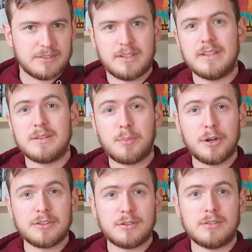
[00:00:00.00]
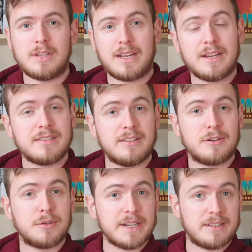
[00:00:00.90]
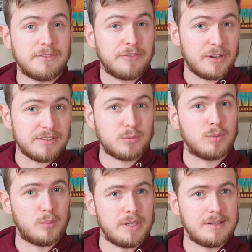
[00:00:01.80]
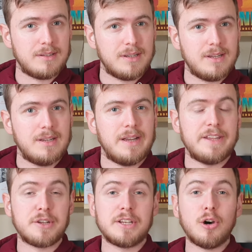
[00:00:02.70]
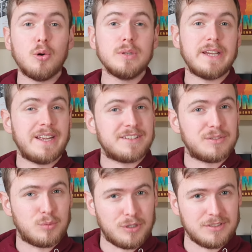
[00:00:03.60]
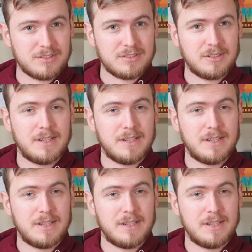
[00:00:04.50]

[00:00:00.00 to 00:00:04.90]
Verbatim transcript: then the person that guessed it correctly first will win and you can only enter once.